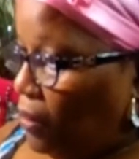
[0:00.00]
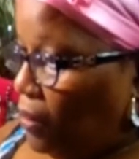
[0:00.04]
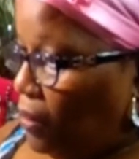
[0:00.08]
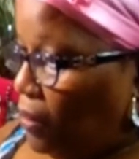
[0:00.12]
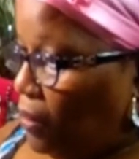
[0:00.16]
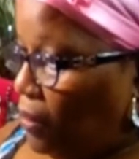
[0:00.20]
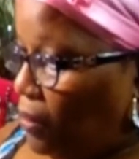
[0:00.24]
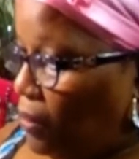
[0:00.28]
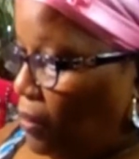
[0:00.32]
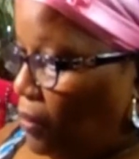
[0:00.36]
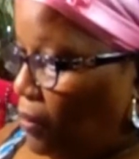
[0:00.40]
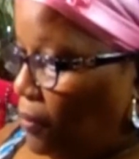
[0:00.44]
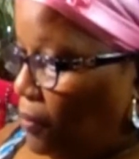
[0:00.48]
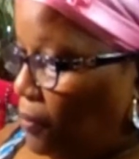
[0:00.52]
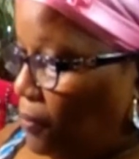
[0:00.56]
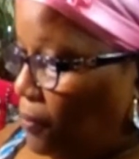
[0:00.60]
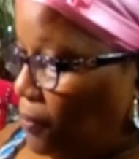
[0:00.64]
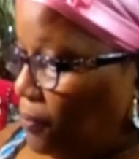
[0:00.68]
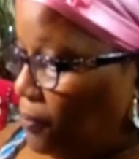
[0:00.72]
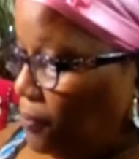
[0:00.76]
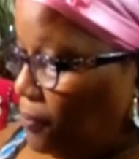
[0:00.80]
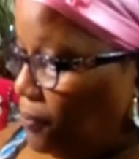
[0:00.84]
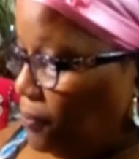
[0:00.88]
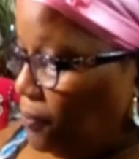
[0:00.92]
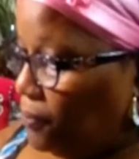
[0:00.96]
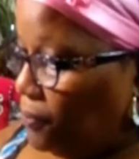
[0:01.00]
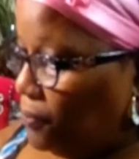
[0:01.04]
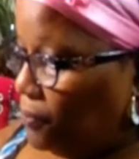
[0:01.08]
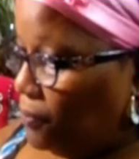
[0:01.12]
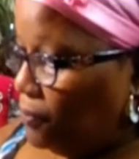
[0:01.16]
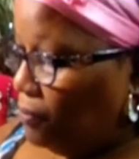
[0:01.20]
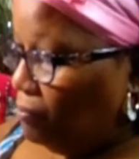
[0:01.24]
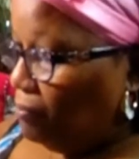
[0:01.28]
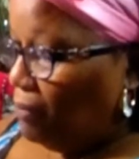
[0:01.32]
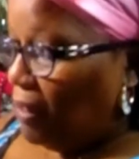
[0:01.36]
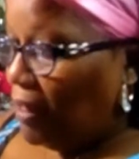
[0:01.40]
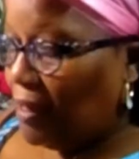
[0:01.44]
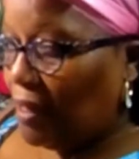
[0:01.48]

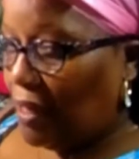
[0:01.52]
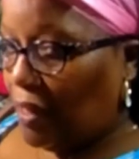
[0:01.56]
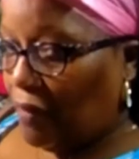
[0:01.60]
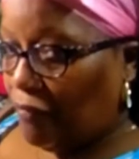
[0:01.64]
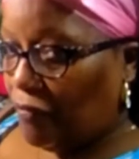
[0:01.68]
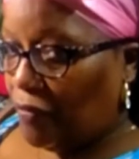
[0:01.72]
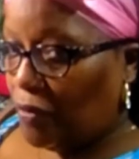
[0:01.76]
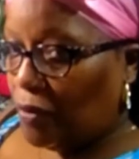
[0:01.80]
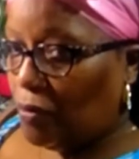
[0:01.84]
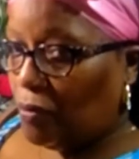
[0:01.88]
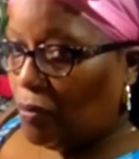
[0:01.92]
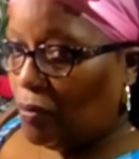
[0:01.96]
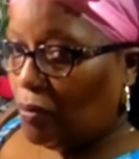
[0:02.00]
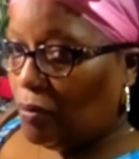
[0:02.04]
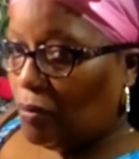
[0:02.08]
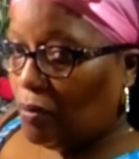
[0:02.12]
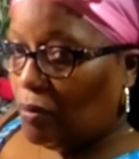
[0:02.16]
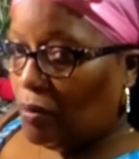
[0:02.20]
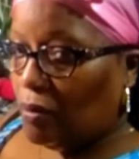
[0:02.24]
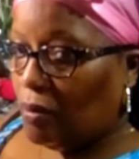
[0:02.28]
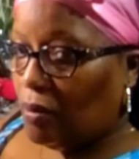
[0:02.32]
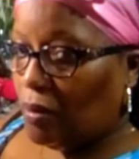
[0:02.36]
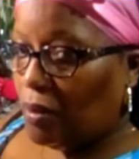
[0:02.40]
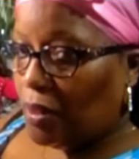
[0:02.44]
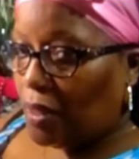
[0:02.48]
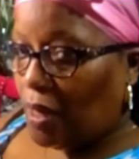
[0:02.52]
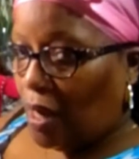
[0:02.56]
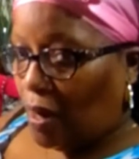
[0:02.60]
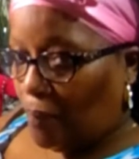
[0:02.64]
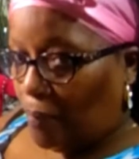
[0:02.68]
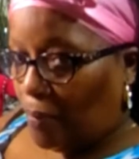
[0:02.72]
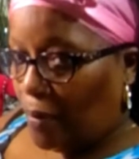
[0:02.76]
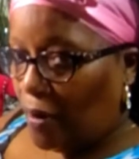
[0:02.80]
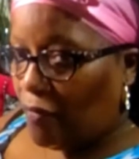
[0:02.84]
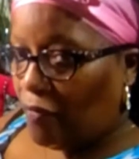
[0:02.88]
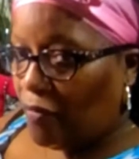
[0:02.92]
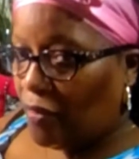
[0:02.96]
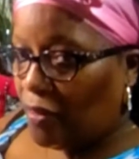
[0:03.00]
My nephew. Y'all
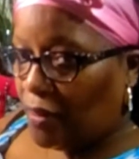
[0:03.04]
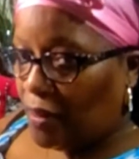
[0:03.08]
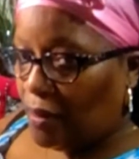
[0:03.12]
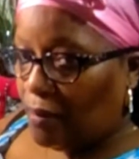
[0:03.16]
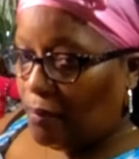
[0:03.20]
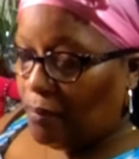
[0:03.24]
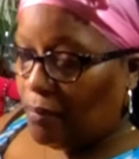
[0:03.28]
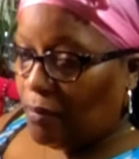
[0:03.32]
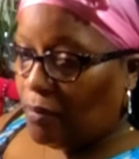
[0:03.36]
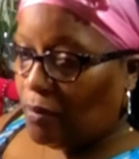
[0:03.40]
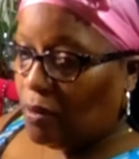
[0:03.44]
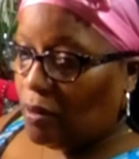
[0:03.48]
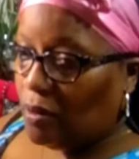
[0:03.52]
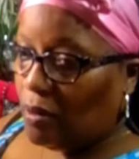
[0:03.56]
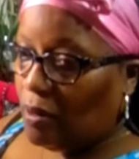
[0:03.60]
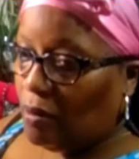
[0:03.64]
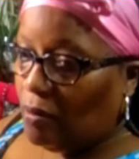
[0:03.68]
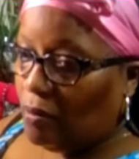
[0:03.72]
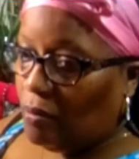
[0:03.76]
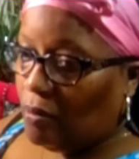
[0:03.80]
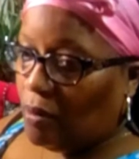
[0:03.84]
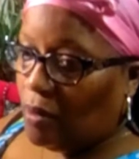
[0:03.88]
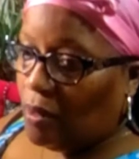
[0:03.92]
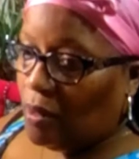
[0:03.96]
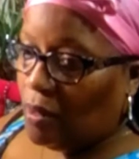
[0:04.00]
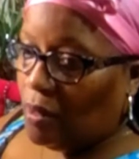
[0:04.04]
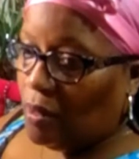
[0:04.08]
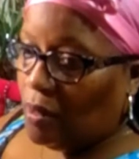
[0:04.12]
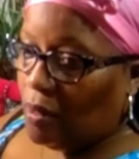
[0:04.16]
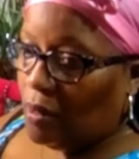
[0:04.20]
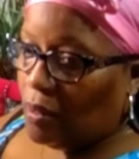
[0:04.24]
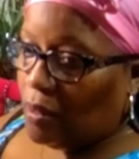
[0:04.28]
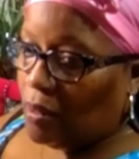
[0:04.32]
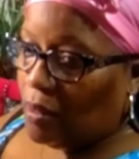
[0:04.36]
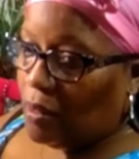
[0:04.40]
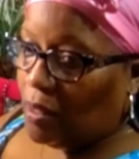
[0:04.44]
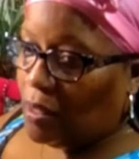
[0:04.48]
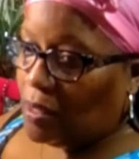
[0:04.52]
pray for them, you know.
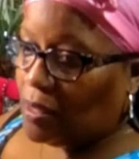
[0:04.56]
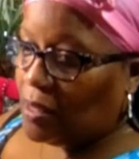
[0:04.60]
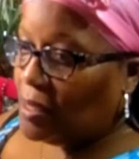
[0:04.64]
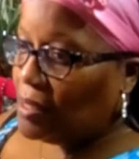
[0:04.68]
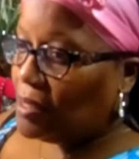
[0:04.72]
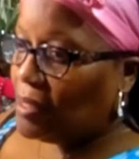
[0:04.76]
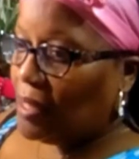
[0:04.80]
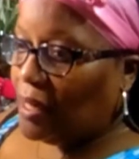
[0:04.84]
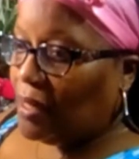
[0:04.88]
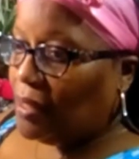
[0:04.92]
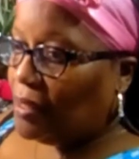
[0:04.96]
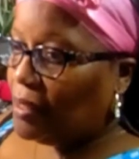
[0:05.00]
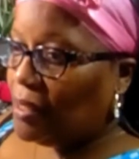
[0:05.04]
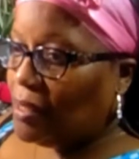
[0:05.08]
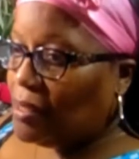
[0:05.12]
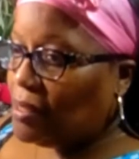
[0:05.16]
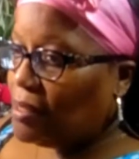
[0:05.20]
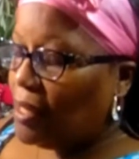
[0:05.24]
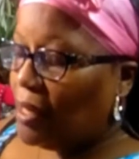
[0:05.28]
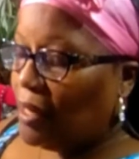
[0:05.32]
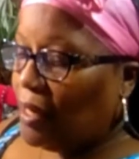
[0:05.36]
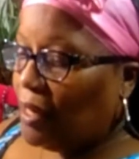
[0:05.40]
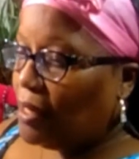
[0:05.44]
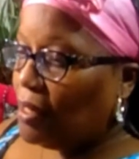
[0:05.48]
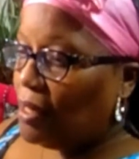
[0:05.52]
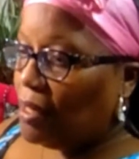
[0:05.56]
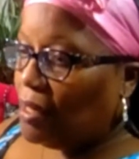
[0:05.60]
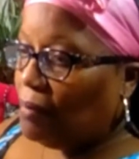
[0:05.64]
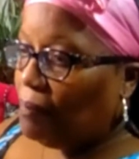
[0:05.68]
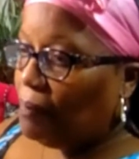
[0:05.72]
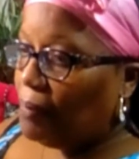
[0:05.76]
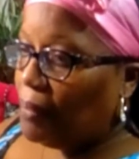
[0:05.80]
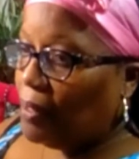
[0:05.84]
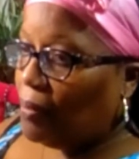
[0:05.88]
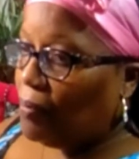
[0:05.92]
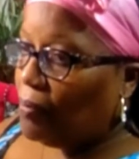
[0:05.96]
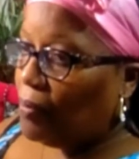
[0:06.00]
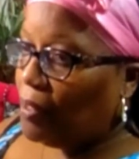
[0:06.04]
Because this thing ain't nothing to
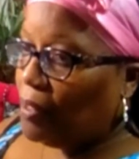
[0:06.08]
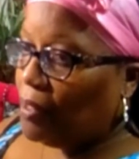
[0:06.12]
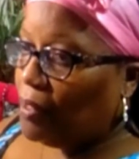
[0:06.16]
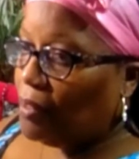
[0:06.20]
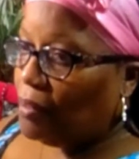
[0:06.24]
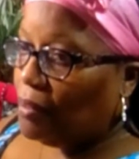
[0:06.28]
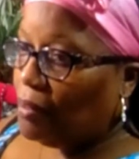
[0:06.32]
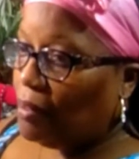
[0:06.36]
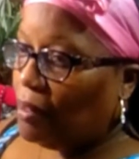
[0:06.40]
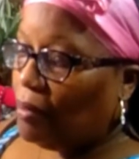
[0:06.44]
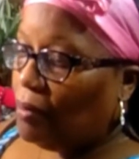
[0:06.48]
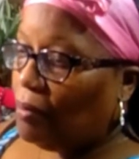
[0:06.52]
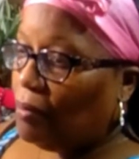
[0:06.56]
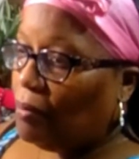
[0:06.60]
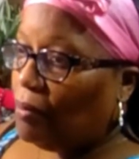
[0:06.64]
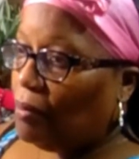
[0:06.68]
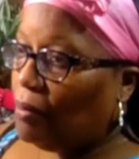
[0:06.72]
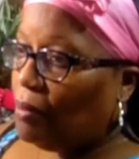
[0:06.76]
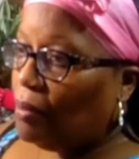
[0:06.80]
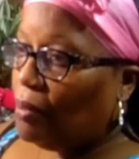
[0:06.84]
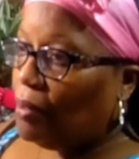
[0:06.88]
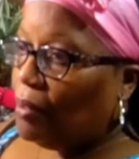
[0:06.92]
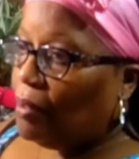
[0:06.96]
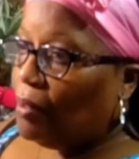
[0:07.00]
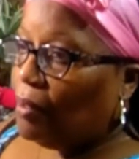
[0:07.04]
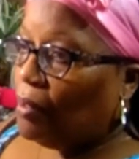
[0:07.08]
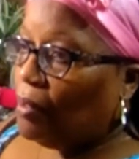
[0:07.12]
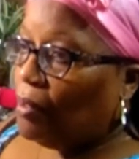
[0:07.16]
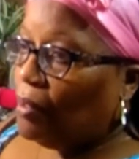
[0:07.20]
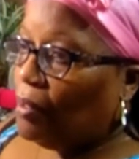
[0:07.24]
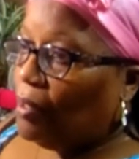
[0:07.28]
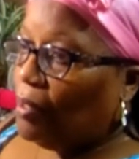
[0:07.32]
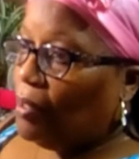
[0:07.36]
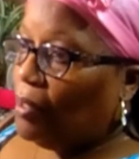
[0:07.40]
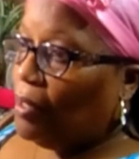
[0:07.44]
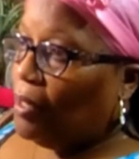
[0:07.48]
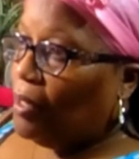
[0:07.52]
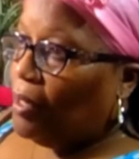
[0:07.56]
play with, you know.
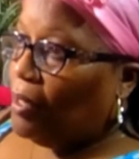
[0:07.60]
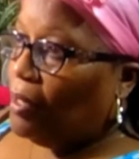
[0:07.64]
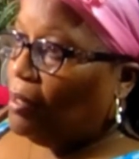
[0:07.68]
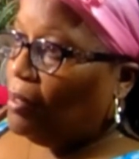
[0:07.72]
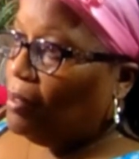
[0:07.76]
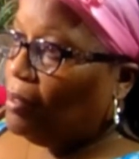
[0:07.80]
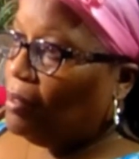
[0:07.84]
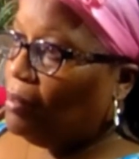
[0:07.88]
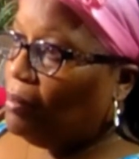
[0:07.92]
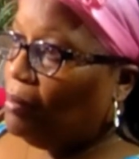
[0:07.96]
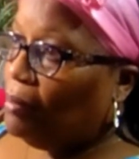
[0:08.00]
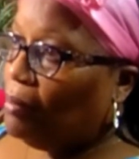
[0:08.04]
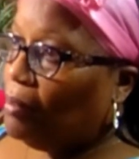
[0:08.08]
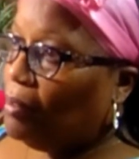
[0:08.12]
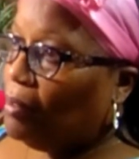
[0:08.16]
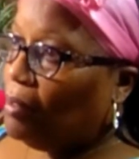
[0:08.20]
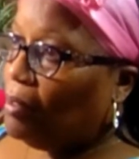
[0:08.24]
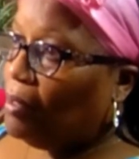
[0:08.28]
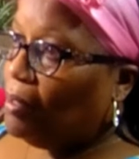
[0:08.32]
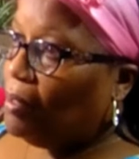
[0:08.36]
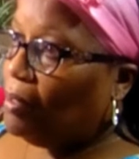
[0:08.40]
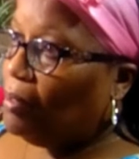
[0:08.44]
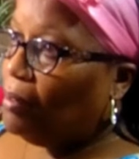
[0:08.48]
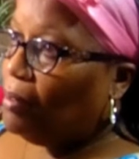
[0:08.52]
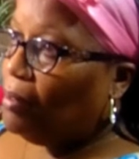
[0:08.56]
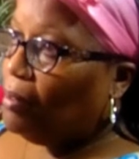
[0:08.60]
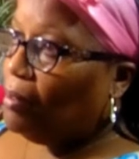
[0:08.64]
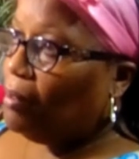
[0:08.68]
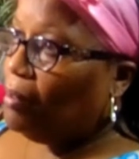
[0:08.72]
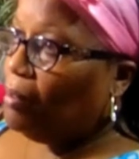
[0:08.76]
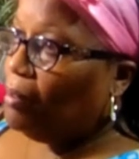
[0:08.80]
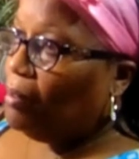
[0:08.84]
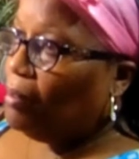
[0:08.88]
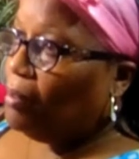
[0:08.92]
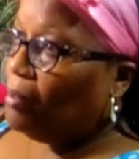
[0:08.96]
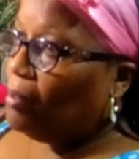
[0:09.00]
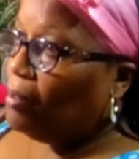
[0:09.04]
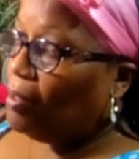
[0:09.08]
And
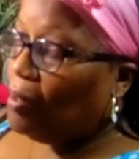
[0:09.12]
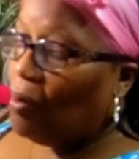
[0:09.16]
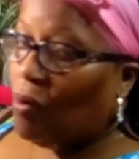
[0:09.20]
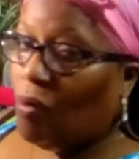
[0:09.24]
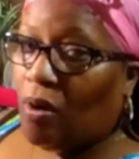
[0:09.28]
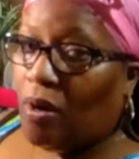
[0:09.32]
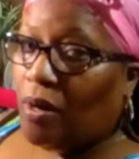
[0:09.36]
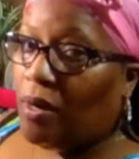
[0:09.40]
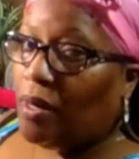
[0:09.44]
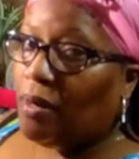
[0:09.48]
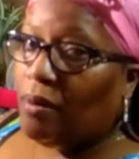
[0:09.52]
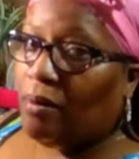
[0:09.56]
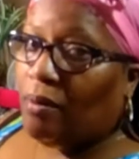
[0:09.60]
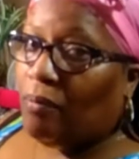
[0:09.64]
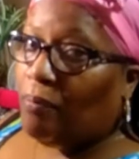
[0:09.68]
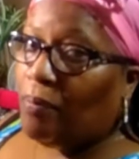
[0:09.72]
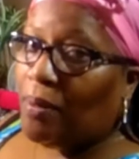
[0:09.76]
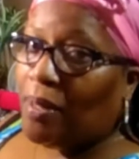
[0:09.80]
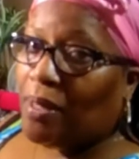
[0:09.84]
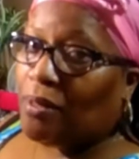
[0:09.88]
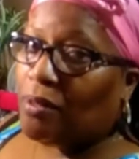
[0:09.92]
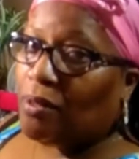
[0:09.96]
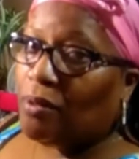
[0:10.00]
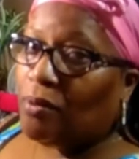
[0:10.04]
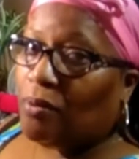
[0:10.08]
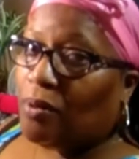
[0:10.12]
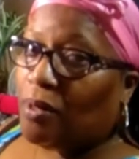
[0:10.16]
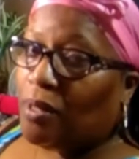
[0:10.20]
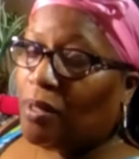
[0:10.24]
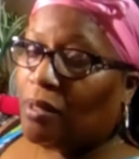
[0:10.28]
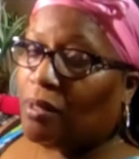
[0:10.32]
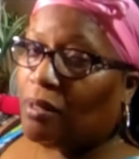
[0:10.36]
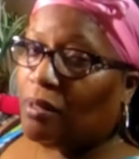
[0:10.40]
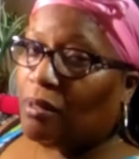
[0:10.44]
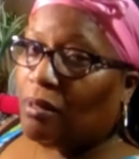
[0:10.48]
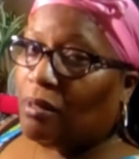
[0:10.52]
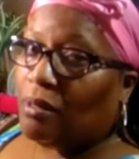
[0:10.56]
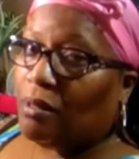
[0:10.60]
knowing it, been through
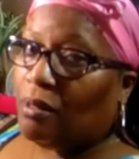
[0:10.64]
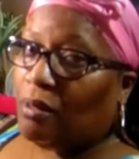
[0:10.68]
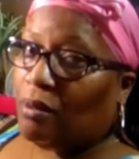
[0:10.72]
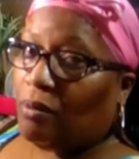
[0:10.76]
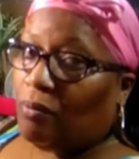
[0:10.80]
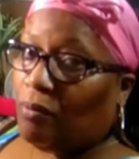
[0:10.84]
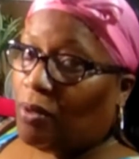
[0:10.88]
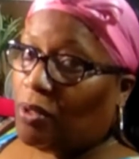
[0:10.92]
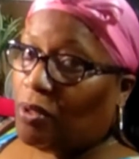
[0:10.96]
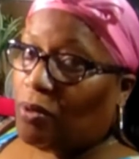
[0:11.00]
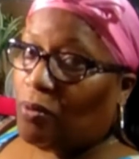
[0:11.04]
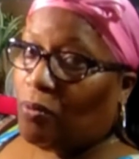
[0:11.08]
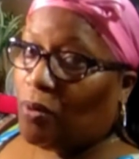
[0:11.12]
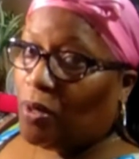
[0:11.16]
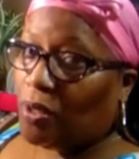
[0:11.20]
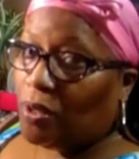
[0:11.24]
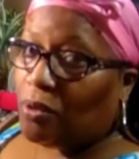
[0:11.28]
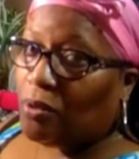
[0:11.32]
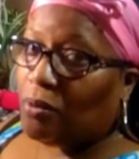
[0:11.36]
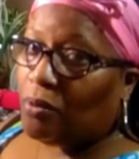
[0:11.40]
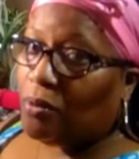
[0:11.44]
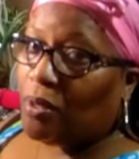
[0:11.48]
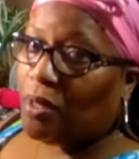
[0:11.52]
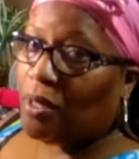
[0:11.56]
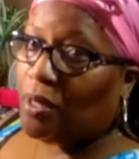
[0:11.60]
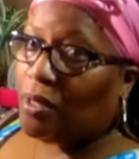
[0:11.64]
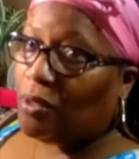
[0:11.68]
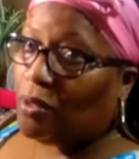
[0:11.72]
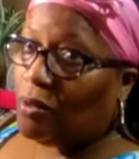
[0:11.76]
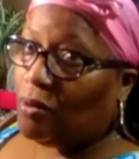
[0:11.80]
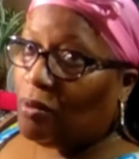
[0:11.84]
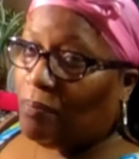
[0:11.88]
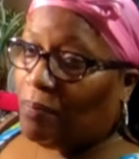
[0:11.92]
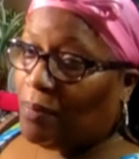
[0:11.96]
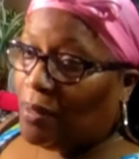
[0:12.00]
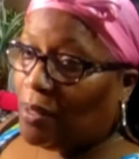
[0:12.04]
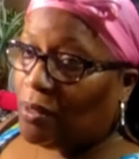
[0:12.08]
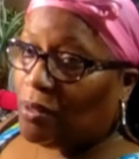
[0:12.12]
it, and when you went through it and
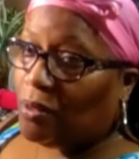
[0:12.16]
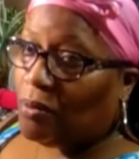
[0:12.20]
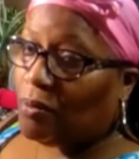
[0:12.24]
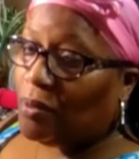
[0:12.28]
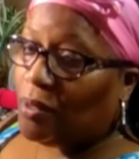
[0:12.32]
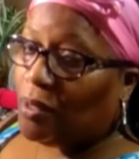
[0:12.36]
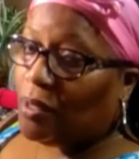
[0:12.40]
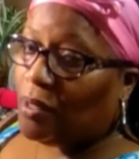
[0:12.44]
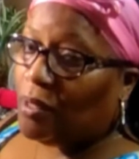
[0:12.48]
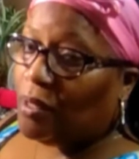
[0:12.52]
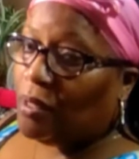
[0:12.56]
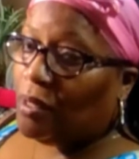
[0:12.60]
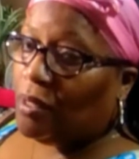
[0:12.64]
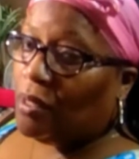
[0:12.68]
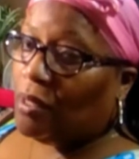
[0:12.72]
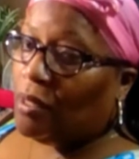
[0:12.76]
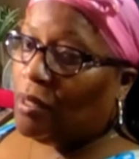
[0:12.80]
you've been through it,